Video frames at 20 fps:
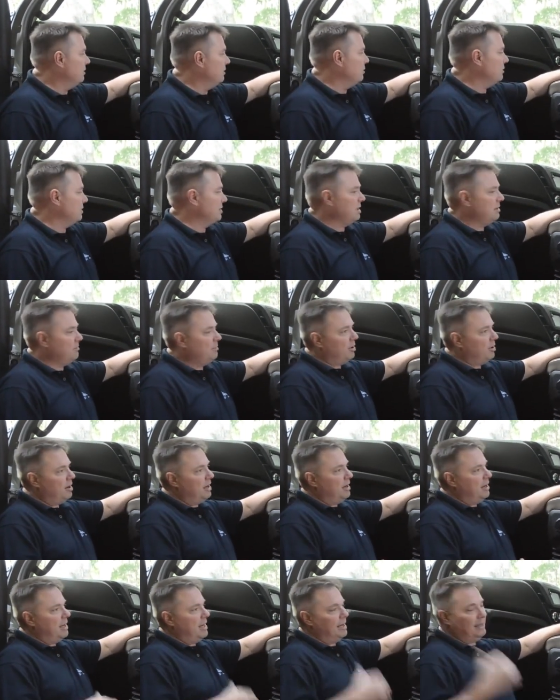Also
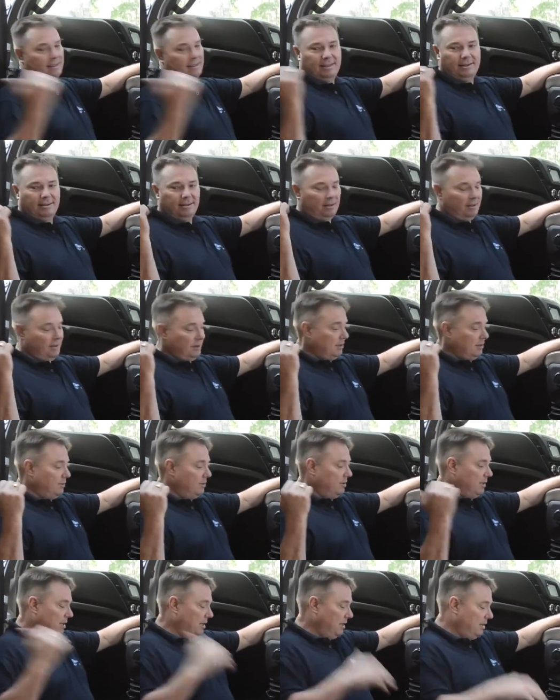by accessing this
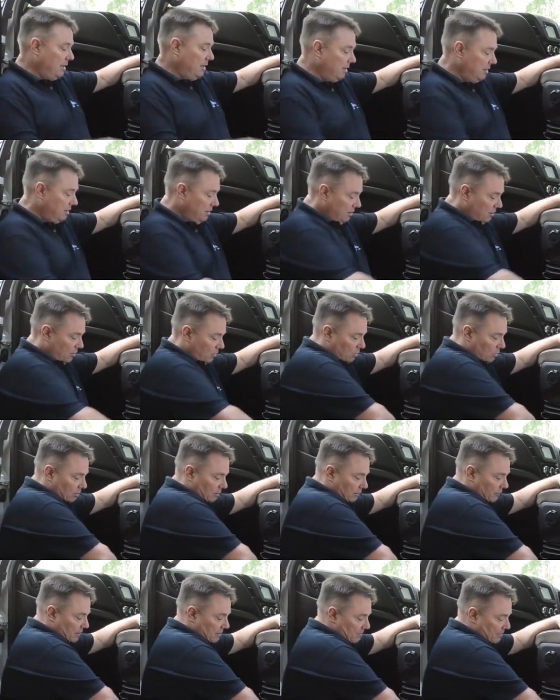door here,
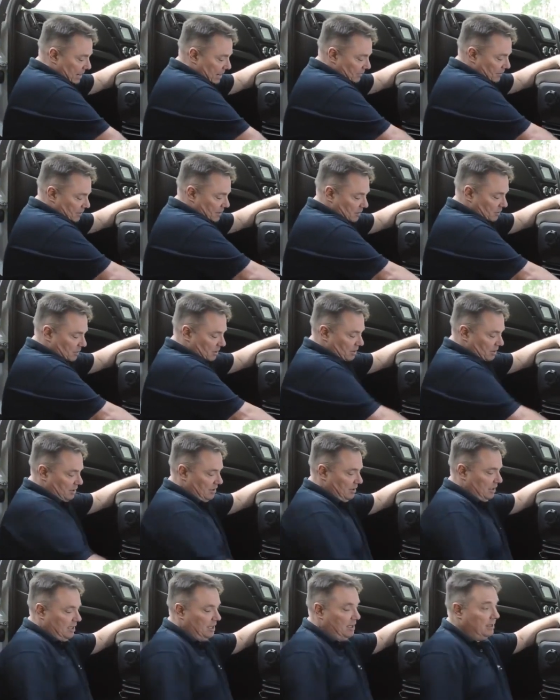all of your battery
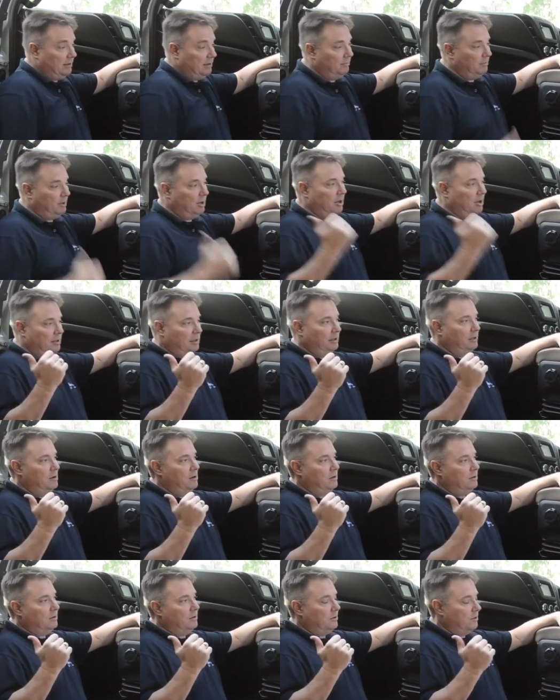switches are hidden behind a
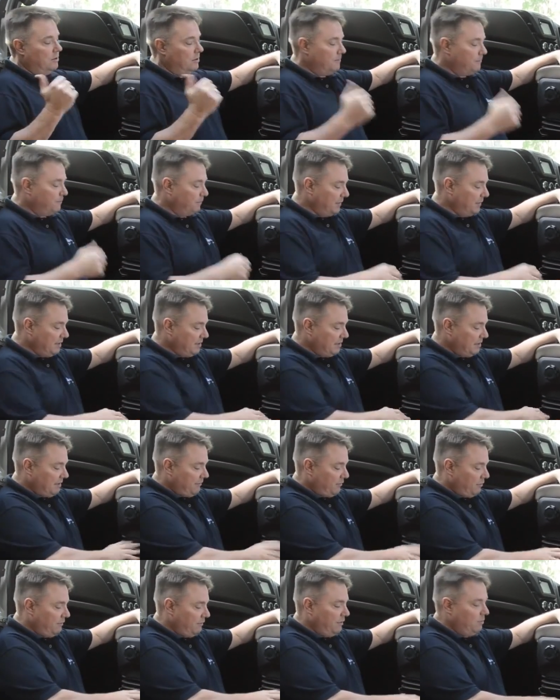locked door. So
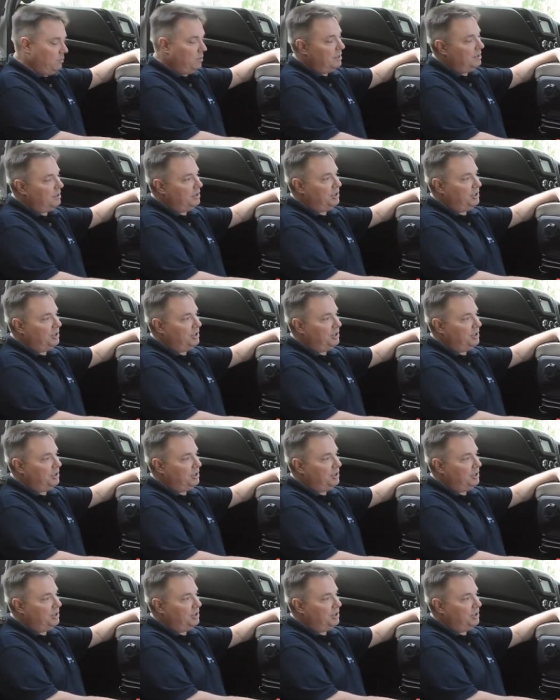therefore, if you wanted to